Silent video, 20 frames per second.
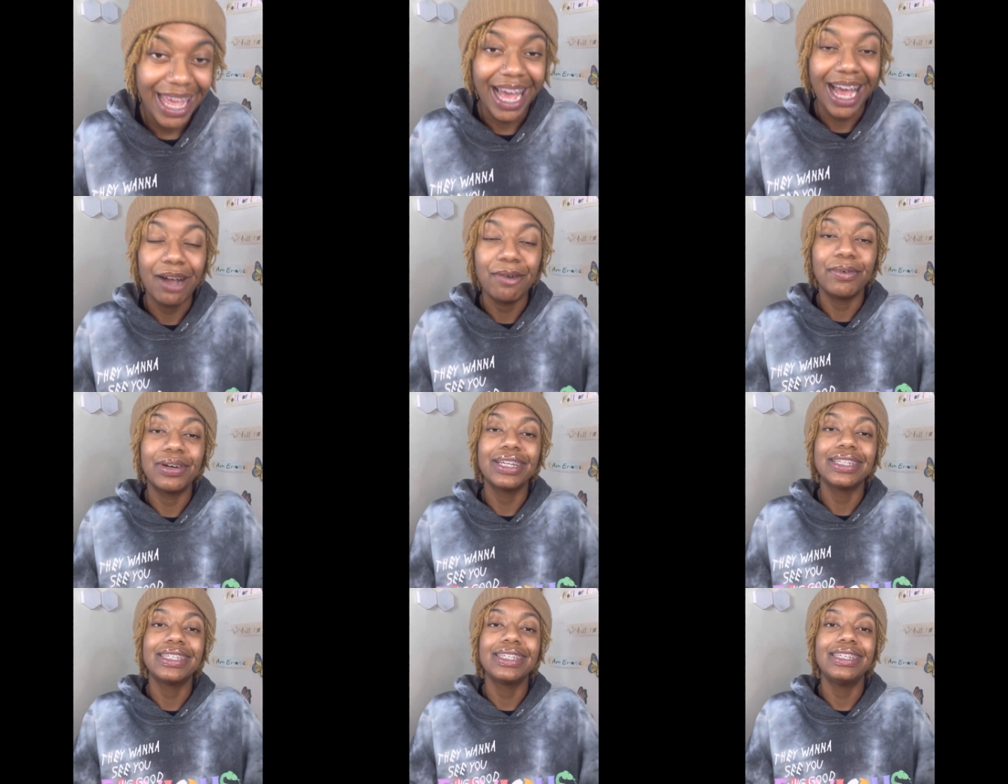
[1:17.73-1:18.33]
I
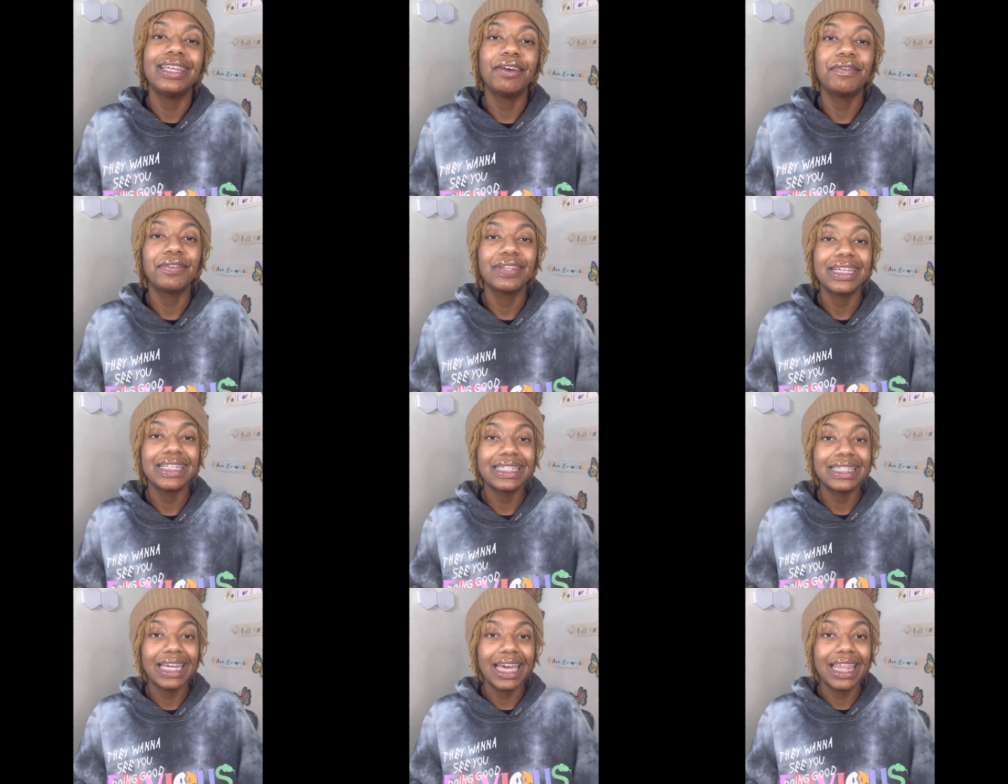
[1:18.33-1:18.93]
wanted to
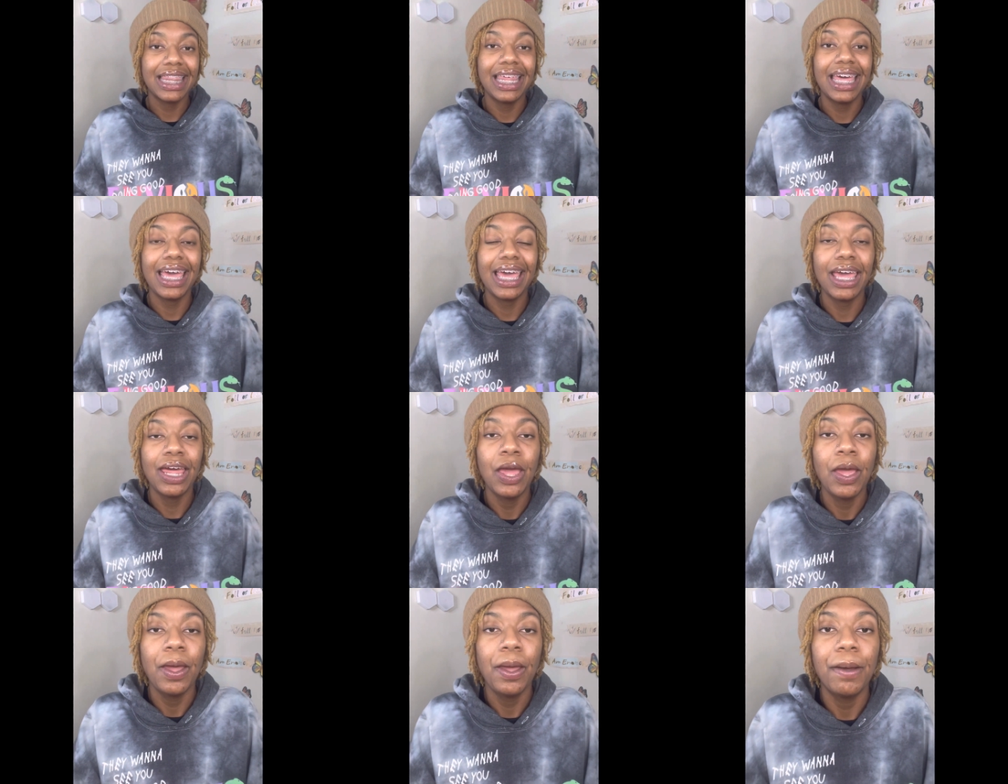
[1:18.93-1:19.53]
definitely say
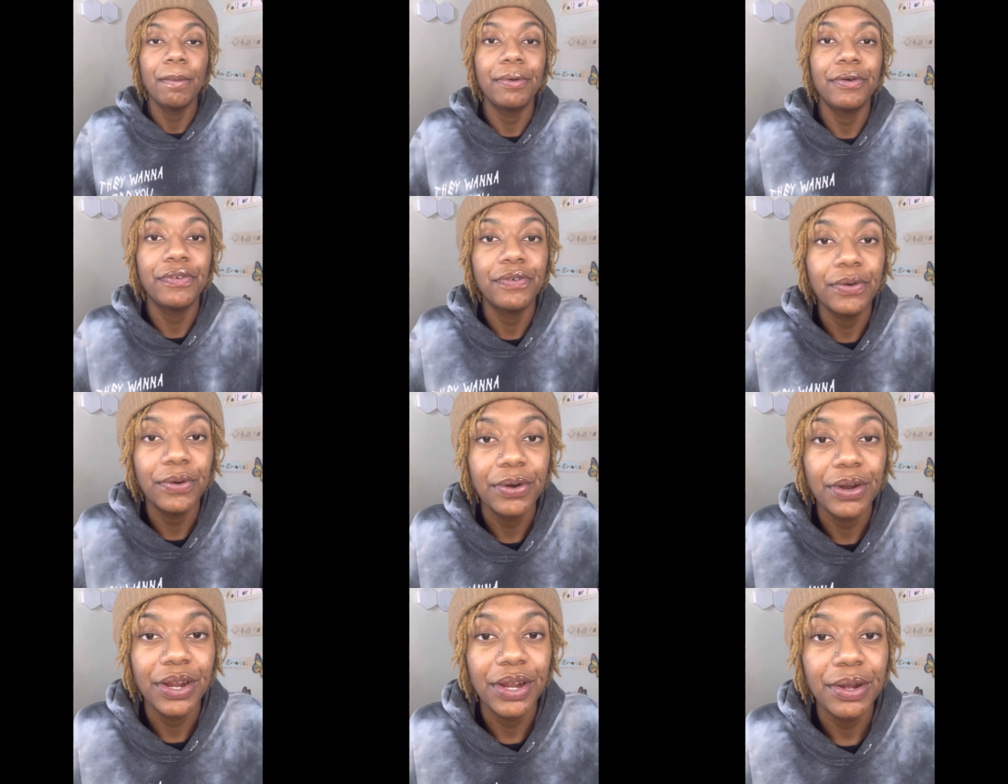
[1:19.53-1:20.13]
that
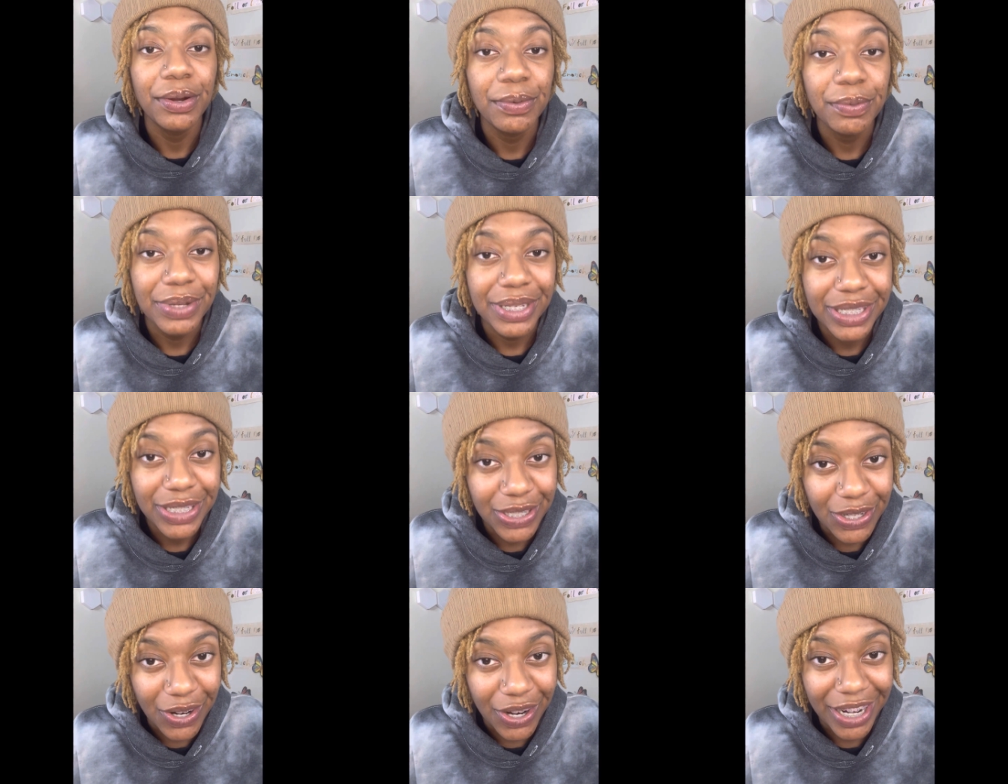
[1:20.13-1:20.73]
before we
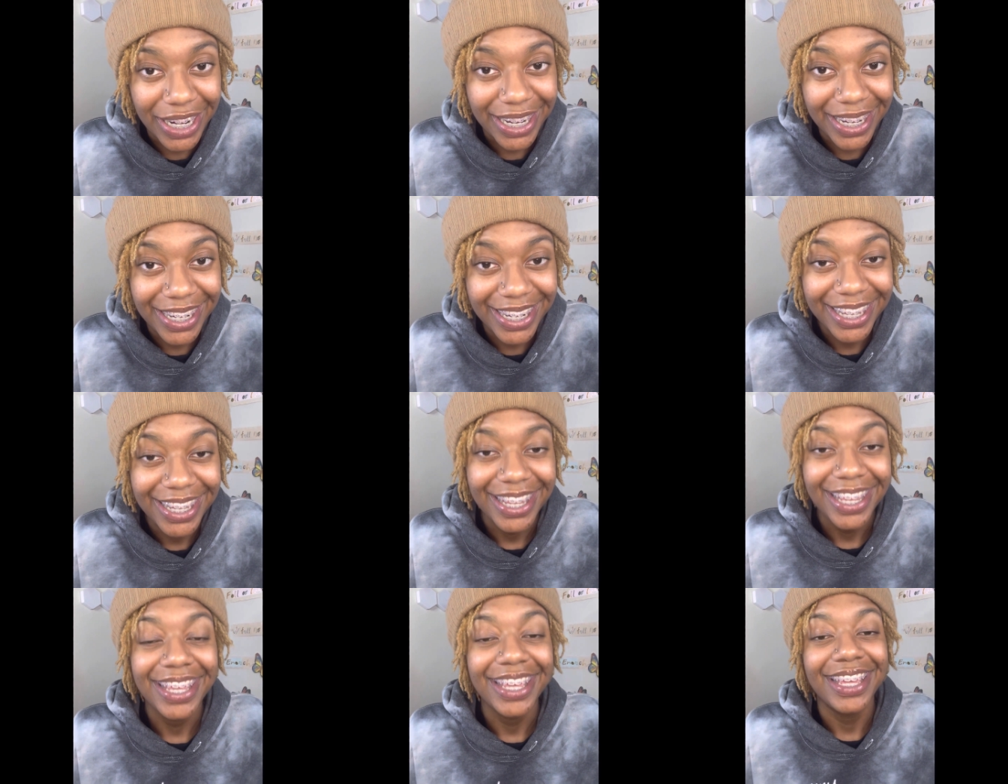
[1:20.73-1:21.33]
started
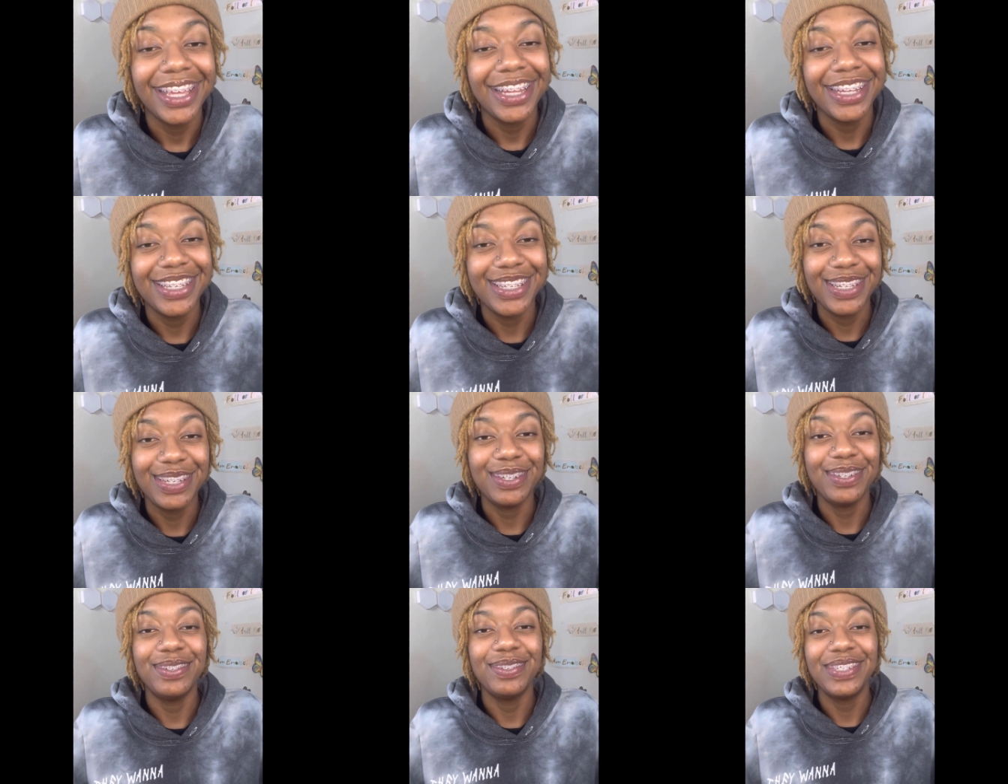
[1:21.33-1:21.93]

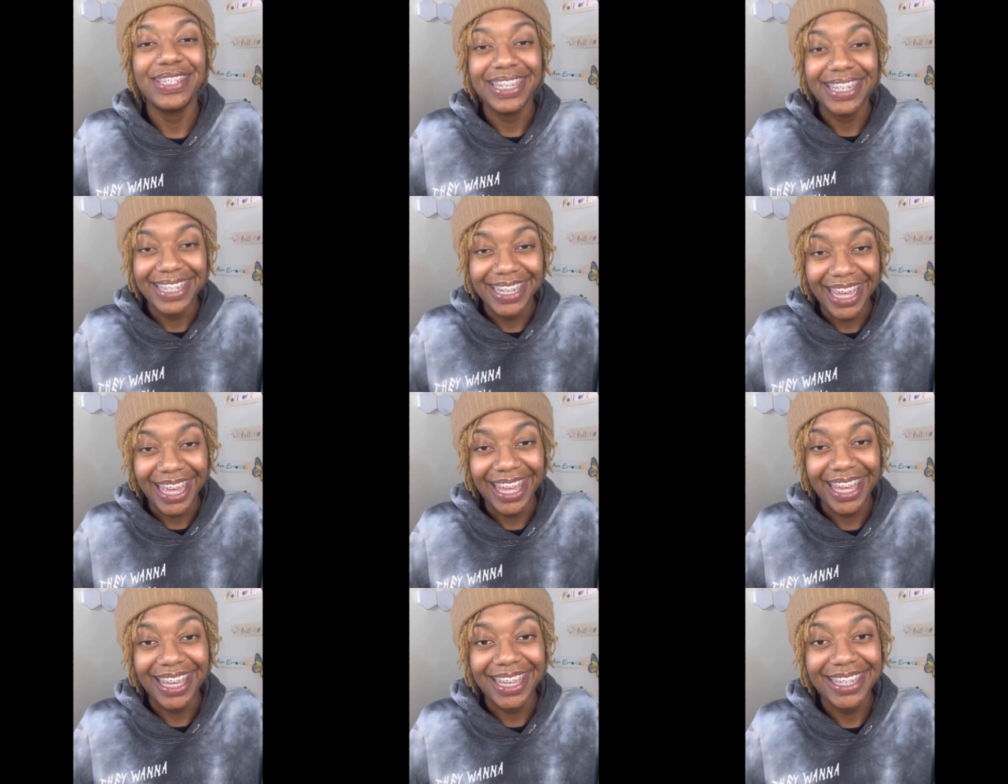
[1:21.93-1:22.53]
into
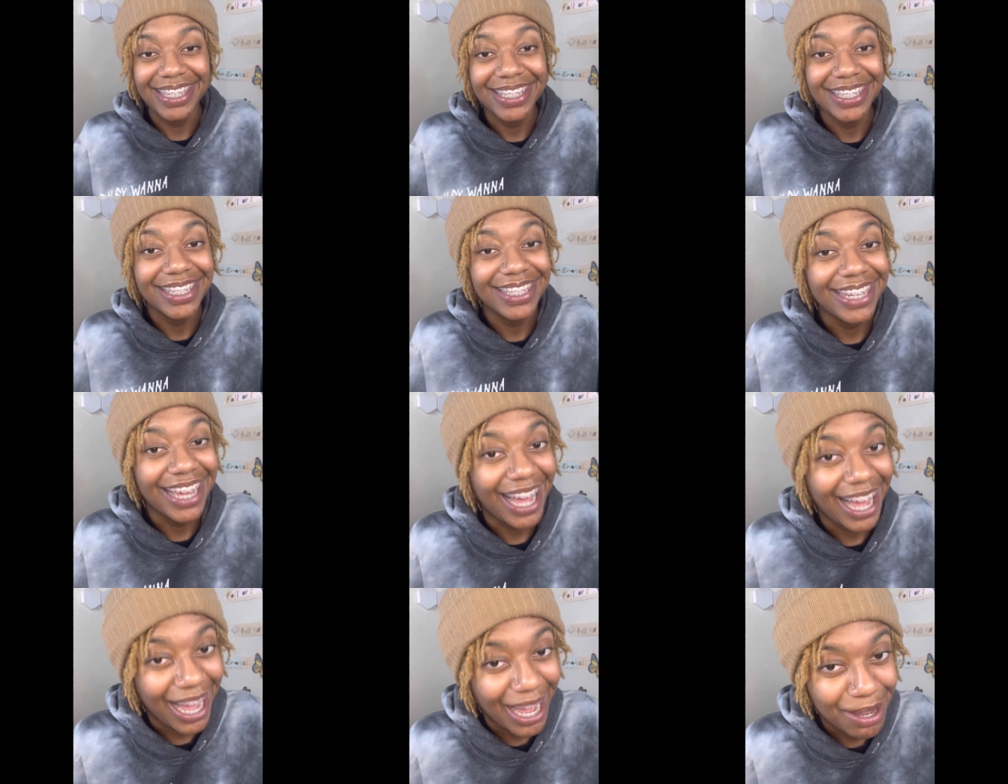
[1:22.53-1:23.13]
today's
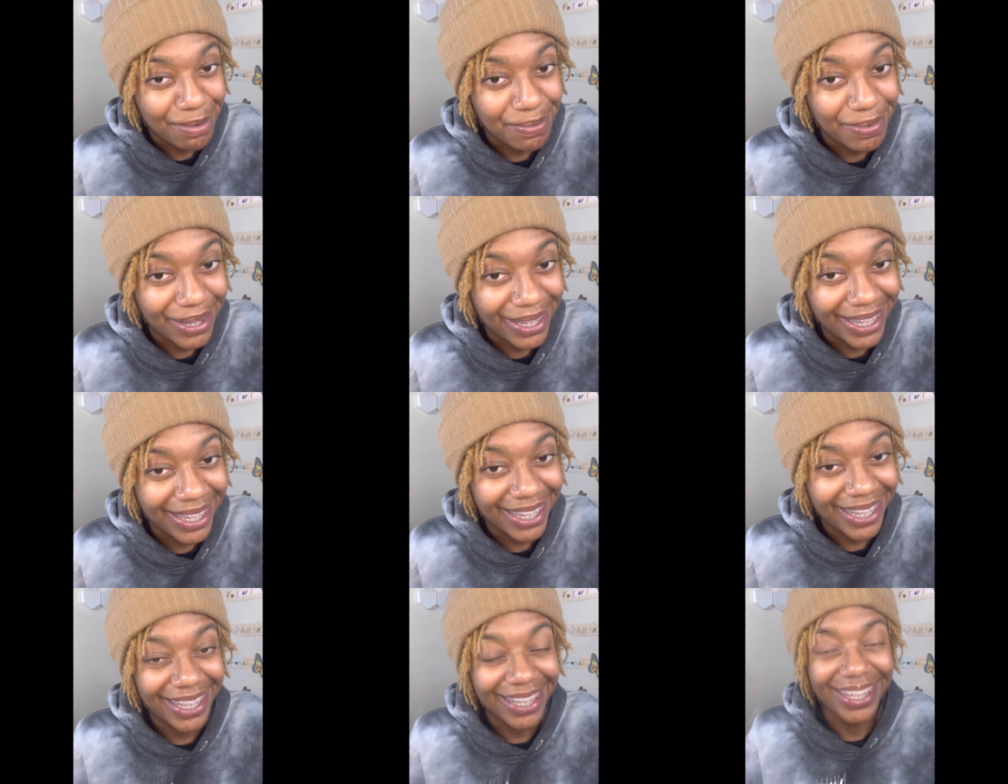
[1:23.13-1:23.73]

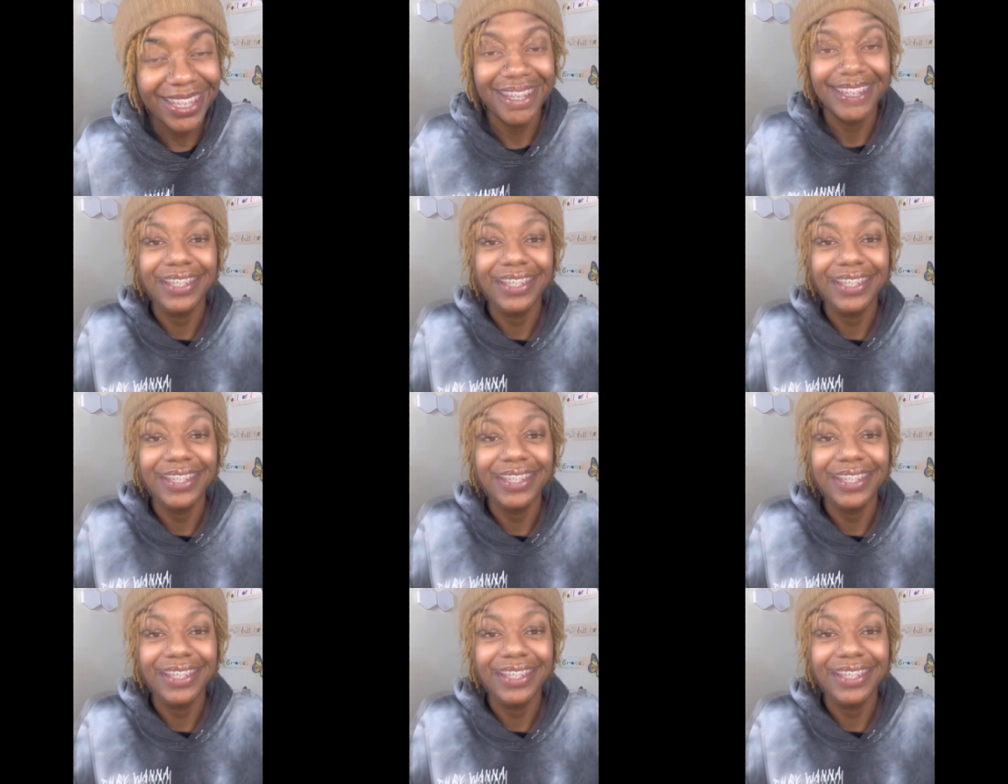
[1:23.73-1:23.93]
topic.